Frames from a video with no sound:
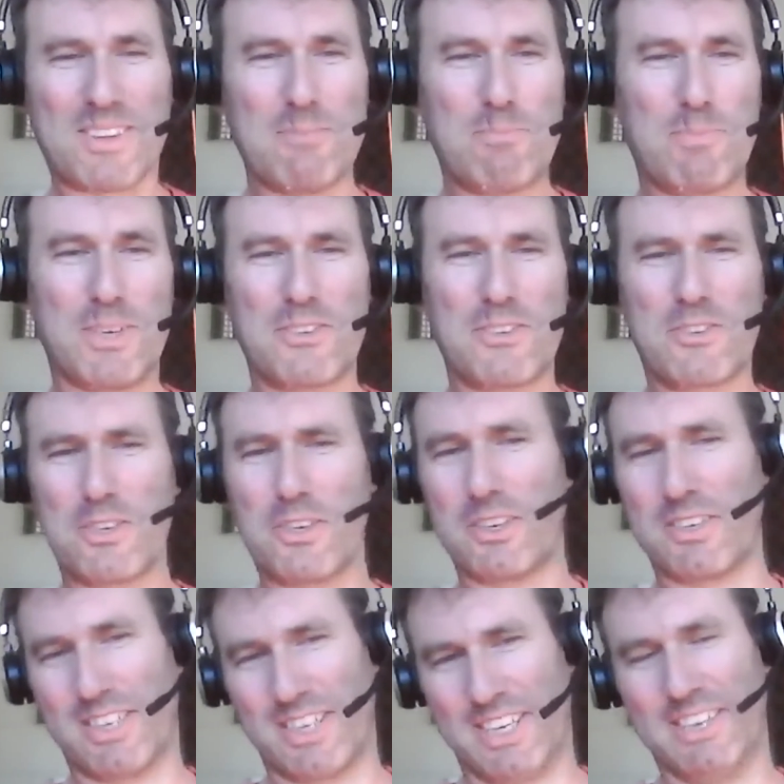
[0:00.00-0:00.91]

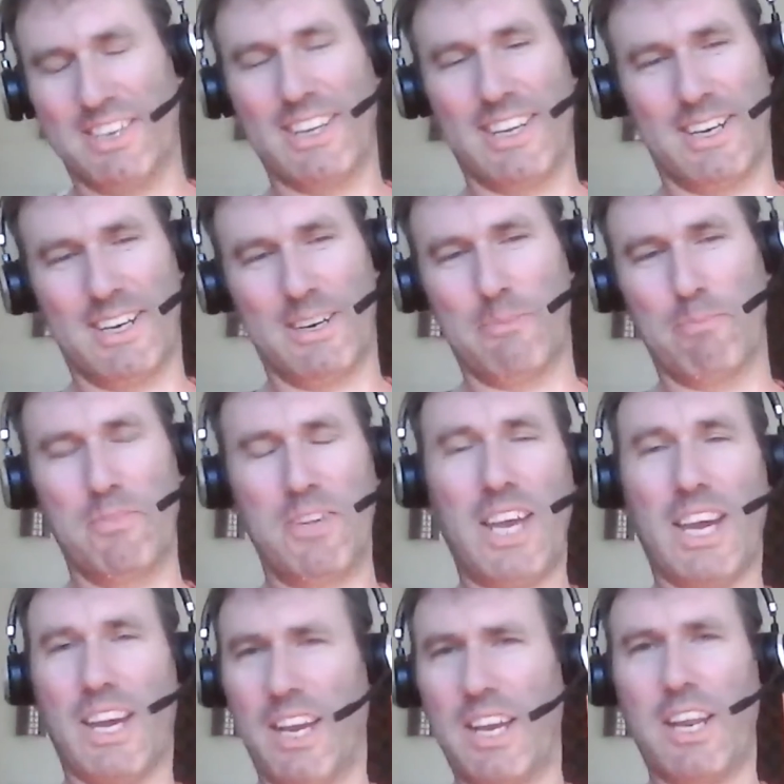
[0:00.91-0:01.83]
certainly,
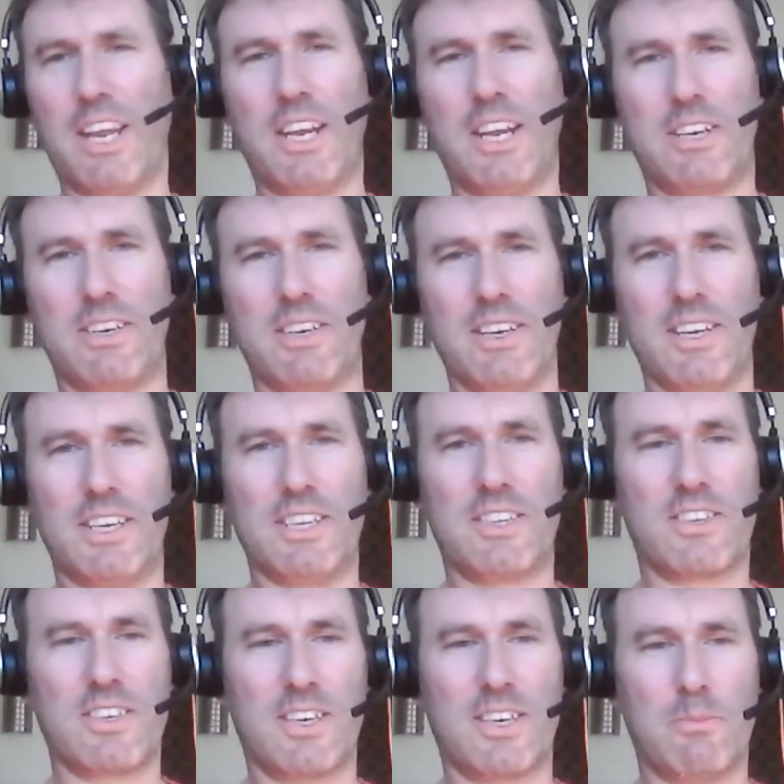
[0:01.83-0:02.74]

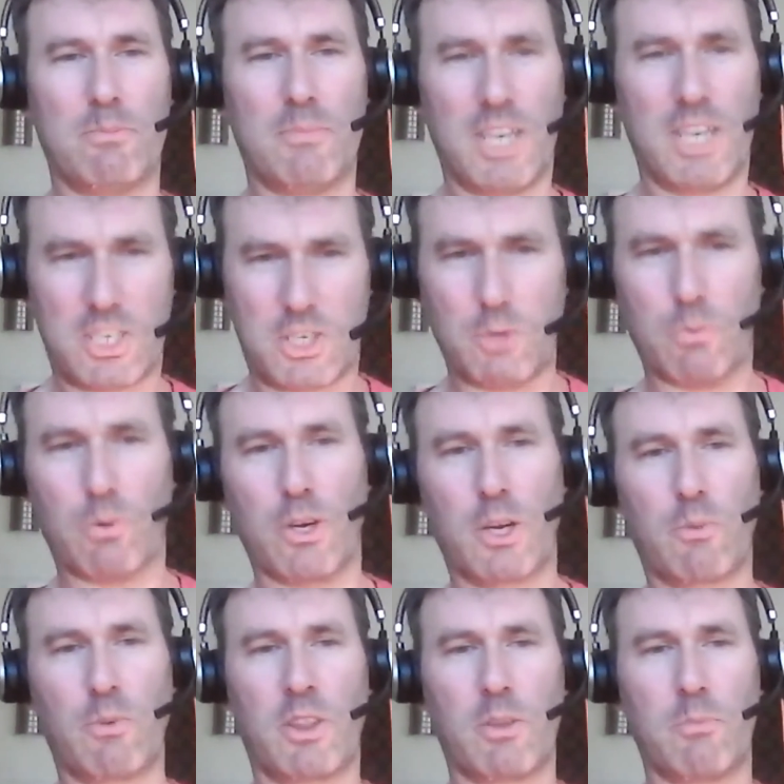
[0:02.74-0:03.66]
it makes you work
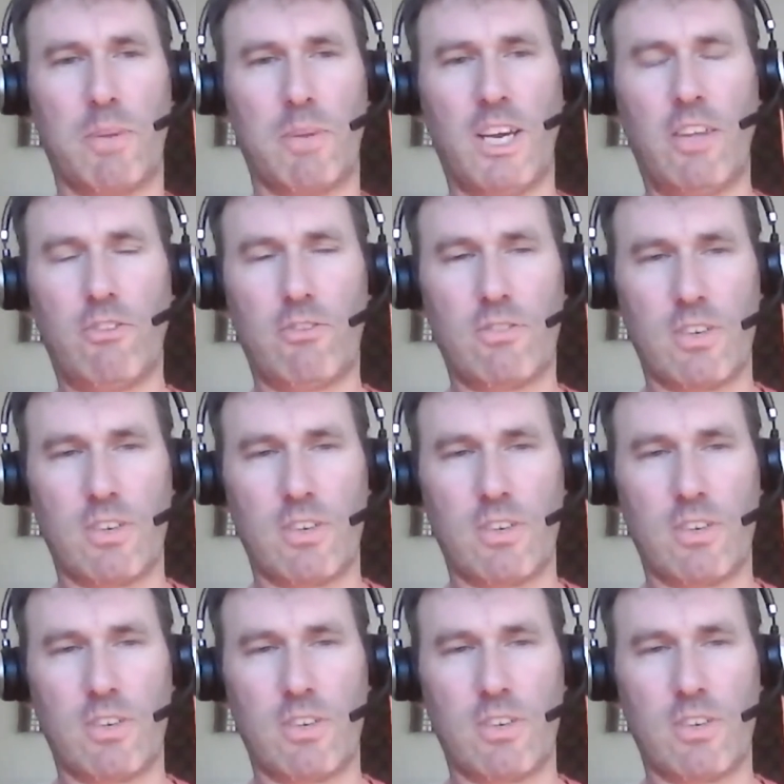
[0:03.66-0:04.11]
with the maths.